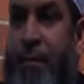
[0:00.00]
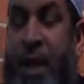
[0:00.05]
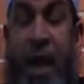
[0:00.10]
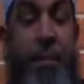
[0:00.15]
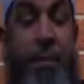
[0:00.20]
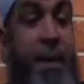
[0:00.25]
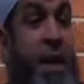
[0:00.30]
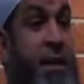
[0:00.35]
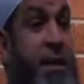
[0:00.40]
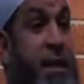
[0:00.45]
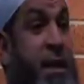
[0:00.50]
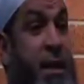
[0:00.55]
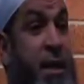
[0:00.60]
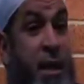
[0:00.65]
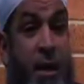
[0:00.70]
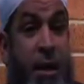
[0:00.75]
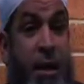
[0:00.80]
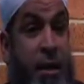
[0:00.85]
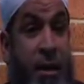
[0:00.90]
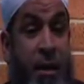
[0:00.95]

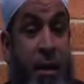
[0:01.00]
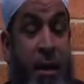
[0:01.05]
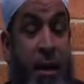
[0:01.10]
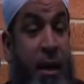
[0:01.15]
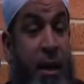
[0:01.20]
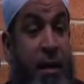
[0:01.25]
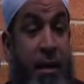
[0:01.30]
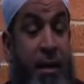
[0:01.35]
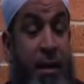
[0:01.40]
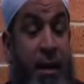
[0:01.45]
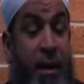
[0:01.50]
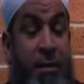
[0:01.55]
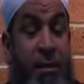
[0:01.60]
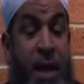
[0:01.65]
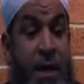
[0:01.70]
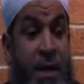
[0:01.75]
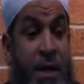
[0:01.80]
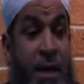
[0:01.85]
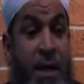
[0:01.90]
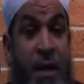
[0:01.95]
Amazingly,
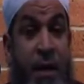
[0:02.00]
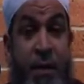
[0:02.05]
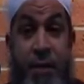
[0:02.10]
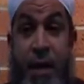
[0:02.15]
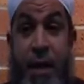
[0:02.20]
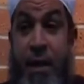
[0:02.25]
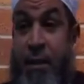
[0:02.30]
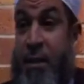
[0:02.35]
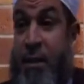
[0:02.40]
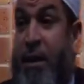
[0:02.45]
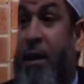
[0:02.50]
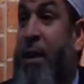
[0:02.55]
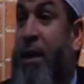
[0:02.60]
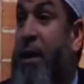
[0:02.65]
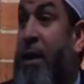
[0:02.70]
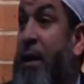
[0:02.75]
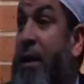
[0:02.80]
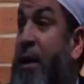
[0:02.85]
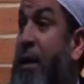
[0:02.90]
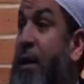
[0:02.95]
amazing enough that
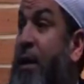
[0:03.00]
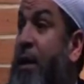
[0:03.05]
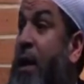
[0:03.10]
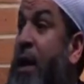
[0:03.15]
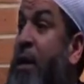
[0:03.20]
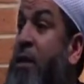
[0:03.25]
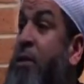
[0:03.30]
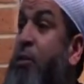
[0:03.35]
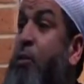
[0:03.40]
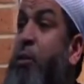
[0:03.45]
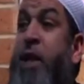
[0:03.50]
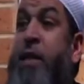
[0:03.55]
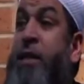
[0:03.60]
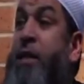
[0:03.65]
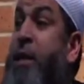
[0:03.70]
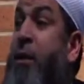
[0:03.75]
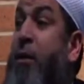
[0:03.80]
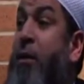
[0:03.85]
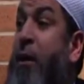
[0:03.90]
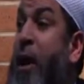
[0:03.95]
as soon as
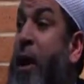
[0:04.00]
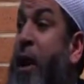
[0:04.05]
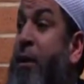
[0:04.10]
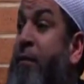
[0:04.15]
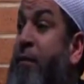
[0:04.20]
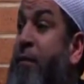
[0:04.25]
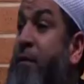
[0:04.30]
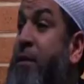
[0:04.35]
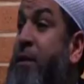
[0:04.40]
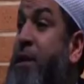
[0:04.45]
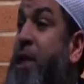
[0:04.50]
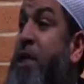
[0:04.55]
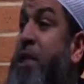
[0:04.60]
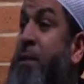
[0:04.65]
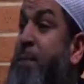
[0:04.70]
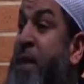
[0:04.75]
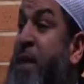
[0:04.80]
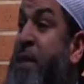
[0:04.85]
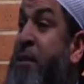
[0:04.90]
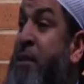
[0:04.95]
he arrived, he
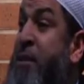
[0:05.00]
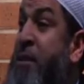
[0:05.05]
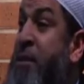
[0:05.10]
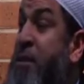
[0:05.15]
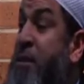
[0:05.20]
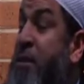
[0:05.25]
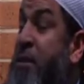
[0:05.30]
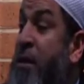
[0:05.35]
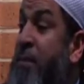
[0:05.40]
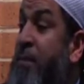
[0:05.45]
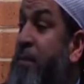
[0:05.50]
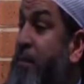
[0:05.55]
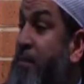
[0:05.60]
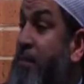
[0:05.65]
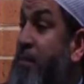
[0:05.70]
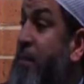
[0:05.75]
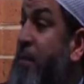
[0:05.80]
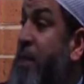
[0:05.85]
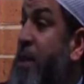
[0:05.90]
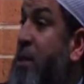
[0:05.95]
spent
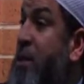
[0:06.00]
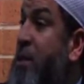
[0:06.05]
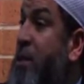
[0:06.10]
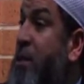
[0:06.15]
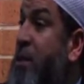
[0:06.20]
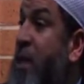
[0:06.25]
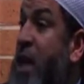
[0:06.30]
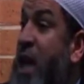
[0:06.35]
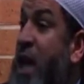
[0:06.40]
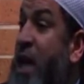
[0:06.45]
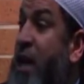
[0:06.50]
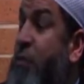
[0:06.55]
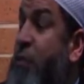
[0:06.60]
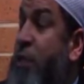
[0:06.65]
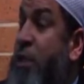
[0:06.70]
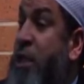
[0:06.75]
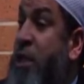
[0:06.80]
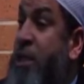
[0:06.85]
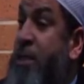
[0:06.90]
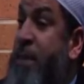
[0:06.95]
some time
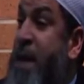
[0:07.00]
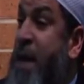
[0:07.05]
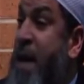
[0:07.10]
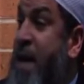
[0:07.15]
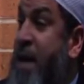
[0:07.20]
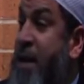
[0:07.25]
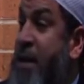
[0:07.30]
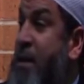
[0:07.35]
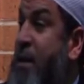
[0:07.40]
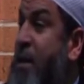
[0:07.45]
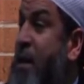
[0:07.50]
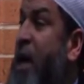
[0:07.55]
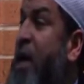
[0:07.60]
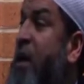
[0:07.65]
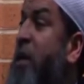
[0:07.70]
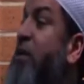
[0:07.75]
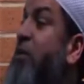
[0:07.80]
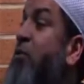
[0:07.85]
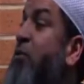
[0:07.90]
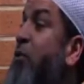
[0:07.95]
with this man,
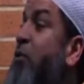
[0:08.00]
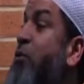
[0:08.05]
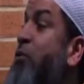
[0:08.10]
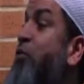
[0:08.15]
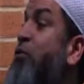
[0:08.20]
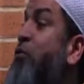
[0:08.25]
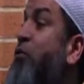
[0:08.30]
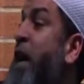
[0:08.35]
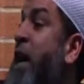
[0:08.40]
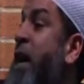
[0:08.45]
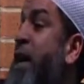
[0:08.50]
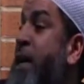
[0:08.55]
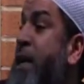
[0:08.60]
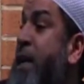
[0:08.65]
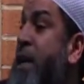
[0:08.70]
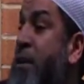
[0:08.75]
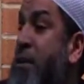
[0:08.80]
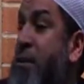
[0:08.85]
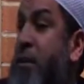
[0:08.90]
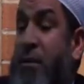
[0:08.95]
and he's also to die
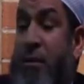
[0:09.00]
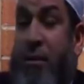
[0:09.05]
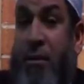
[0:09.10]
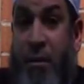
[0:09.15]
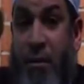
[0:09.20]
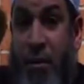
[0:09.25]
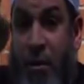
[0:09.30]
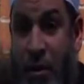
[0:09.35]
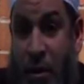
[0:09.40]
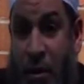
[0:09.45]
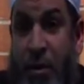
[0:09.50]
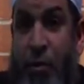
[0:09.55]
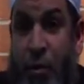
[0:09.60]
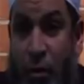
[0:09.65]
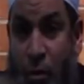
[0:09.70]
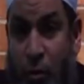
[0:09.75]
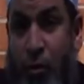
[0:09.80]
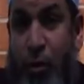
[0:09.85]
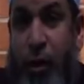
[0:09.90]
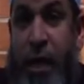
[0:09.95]
again. He's
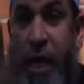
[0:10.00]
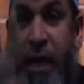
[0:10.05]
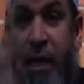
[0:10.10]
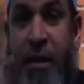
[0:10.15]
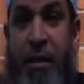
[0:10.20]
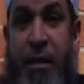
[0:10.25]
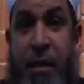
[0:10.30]
also to die.